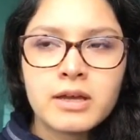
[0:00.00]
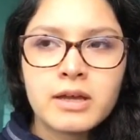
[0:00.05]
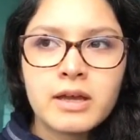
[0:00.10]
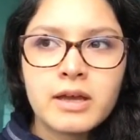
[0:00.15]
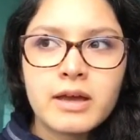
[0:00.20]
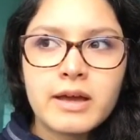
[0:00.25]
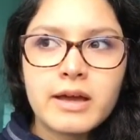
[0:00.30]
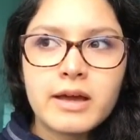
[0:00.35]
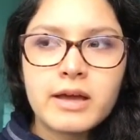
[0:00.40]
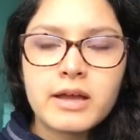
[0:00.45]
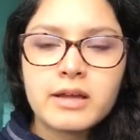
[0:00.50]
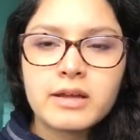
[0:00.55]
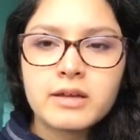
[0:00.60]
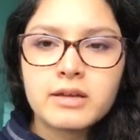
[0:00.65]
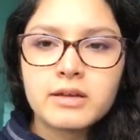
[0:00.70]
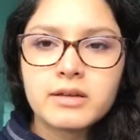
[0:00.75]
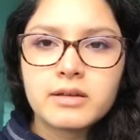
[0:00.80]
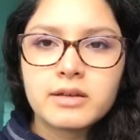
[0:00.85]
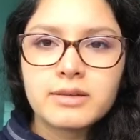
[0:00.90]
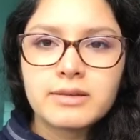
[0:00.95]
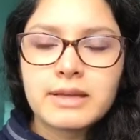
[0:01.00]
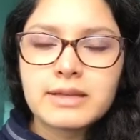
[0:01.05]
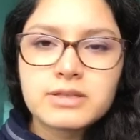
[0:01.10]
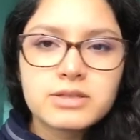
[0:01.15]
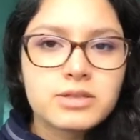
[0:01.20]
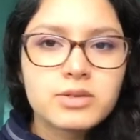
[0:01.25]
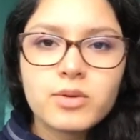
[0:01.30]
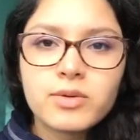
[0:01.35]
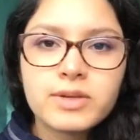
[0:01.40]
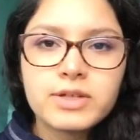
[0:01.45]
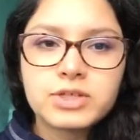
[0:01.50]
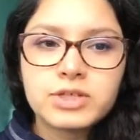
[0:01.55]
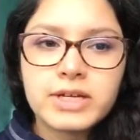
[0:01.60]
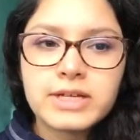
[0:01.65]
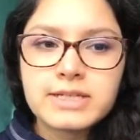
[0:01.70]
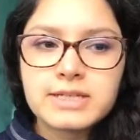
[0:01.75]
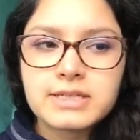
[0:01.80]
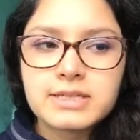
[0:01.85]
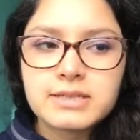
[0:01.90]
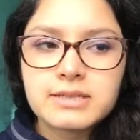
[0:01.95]
And that's the only
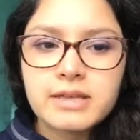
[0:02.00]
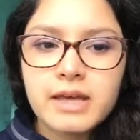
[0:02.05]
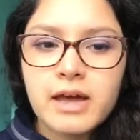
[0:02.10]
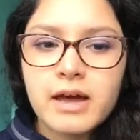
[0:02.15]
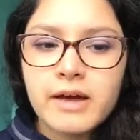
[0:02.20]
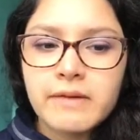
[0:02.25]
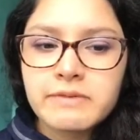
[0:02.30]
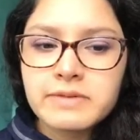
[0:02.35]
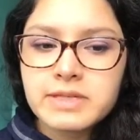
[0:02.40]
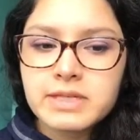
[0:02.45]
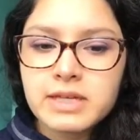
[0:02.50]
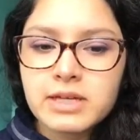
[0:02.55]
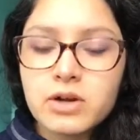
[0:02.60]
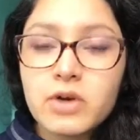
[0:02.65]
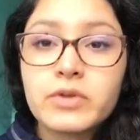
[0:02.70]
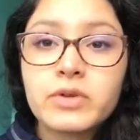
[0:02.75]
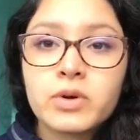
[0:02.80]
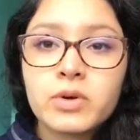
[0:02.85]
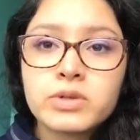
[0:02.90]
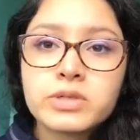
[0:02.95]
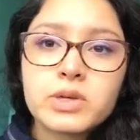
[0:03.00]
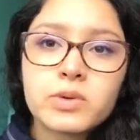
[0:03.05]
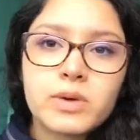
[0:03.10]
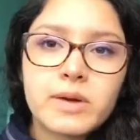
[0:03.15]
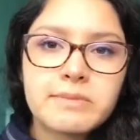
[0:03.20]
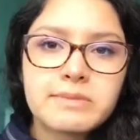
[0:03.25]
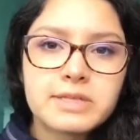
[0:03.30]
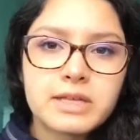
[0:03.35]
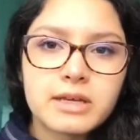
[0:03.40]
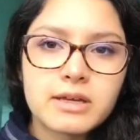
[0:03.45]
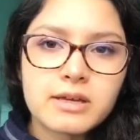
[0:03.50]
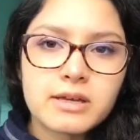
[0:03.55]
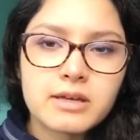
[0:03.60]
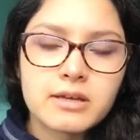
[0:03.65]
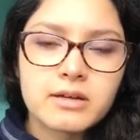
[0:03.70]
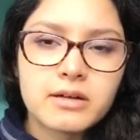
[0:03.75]
shades that I've seen on the Ulta website.